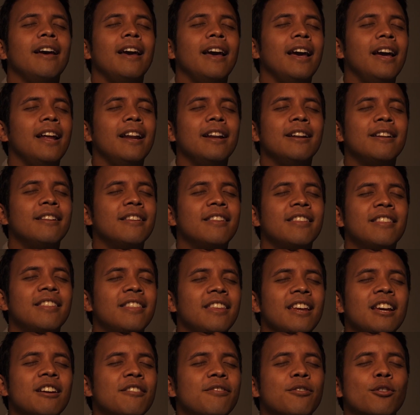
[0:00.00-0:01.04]
and
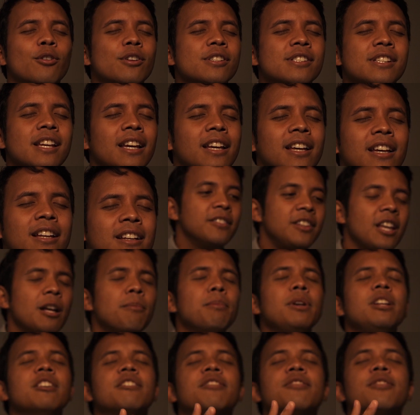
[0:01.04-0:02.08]
think for a second. Tell
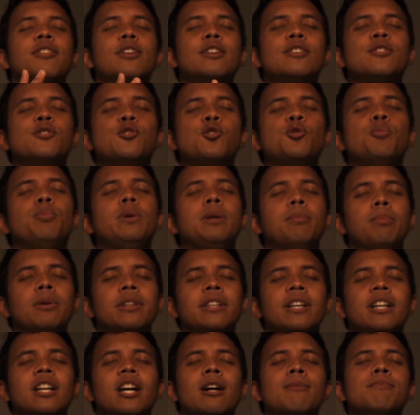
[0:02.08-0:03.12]
me the first two people
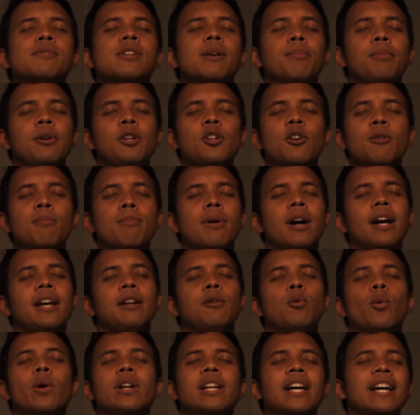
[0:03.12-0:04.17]
that comes up in your
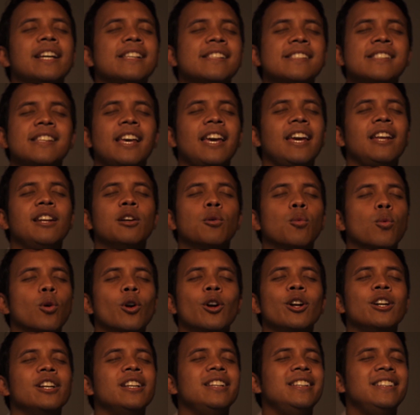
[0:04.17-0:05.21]
mind when I say the
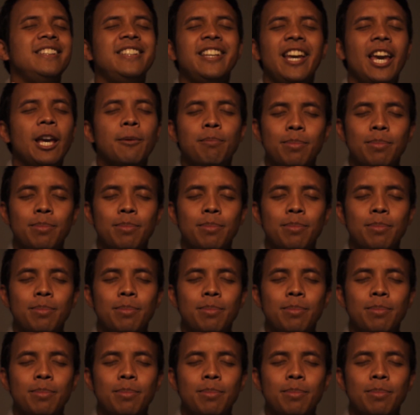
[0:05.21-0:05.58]
word D A